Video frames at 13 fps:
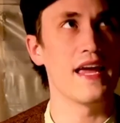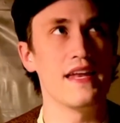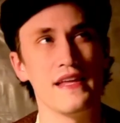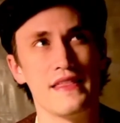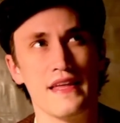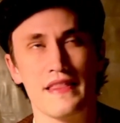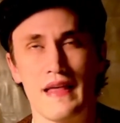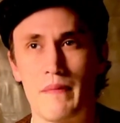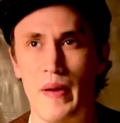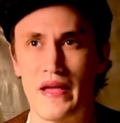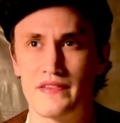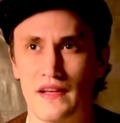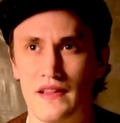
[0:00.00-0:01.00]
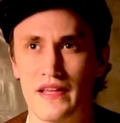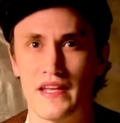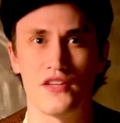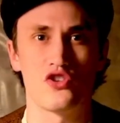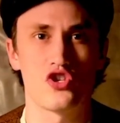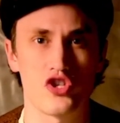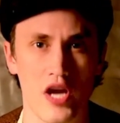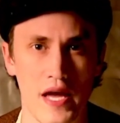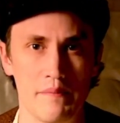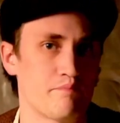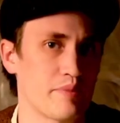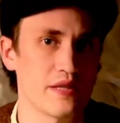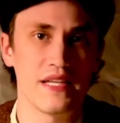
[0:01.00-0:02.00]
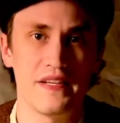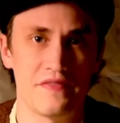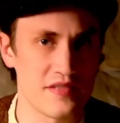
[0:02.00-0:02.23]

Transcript: anything that basically can shape belief